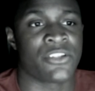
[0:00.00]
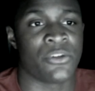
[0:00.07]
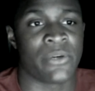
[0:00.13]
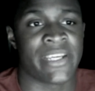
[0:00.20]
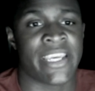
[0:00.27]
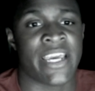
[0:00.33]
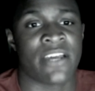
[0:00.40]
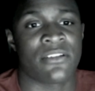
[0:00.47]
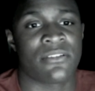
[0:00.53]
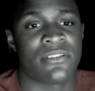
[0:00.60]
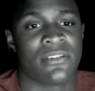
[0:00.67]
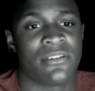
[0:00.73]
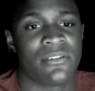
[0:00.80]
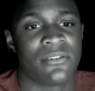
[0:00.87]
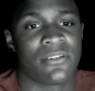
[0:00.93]
going out
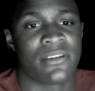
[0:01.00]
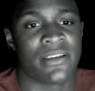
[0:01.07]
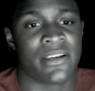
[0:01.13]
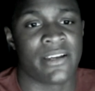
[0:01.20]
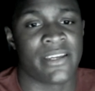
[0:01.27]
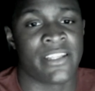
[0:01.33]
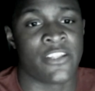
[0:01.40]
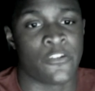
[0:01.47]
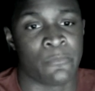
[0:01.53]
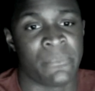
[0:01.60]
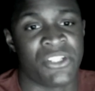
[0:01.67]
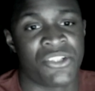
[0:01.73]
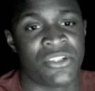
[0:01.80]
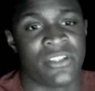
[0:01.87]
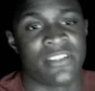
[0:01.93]
and their
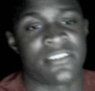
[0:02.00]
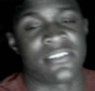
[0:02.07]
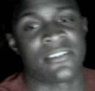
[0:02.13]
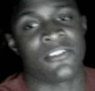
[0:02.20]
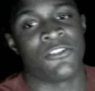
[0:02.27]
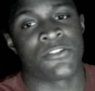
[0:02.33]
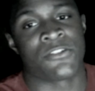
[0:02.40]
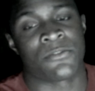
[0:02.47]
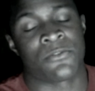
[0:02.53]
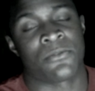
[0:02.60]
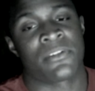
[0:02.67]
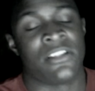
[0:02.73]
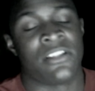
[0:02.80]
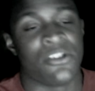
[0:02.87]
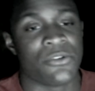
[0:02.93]
mission is to
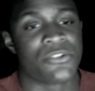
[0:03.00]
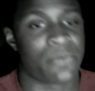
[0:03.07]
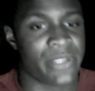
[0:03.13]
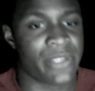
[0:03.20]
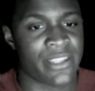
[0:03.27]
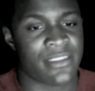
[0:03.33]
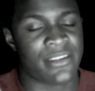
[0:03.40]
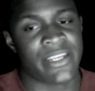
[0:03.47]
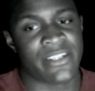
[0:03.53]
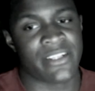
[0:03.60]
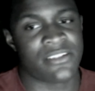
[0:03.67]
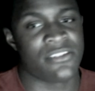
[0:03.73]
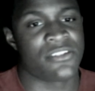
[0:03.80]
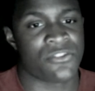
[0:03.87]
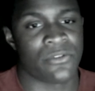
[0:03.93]
close with,
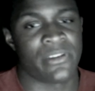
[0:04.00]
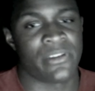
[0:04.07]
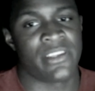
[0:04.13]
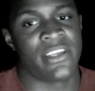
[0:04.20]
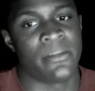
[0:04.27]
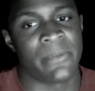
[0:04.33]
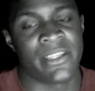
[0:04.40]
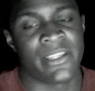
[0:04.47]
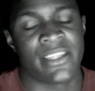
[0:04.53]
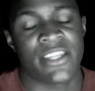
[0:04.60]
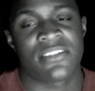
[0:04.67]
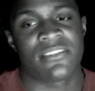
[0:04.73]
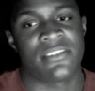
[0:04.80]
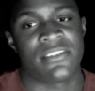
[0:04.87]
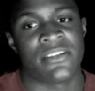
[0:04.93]
engage, and destroy the enemy.
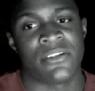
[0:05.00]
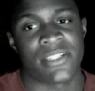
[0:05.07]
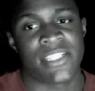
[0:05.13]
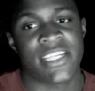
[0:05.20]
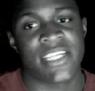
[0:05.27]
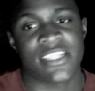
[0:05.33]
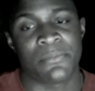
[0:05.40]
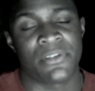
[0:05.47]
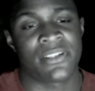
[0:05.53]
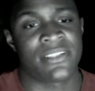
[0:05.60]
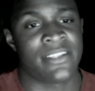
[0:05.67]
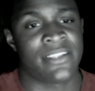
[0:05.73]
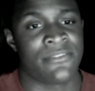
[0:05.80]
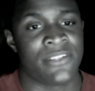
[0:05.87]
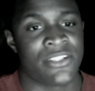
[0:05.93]
That's the textbook
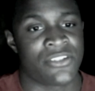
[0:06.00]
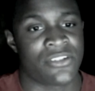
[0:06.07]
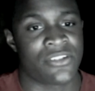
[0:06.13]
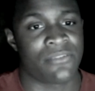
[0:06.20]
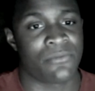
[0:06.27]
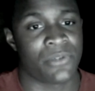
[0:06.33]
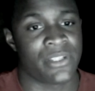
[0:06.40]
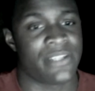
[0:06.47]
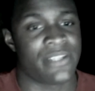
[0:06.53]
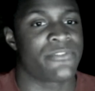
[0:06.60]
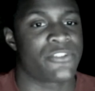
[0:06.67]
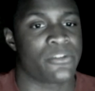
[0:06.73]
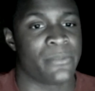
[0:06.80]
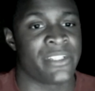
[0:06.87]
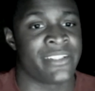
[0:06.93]
definition of what an
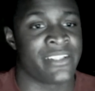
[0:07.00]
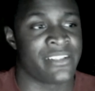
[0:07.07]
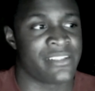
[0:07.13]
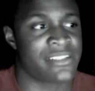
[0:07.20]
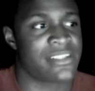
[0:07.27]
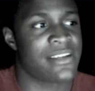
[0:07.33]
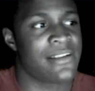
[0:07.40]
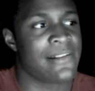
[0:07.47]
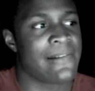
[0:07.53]
infantryman does.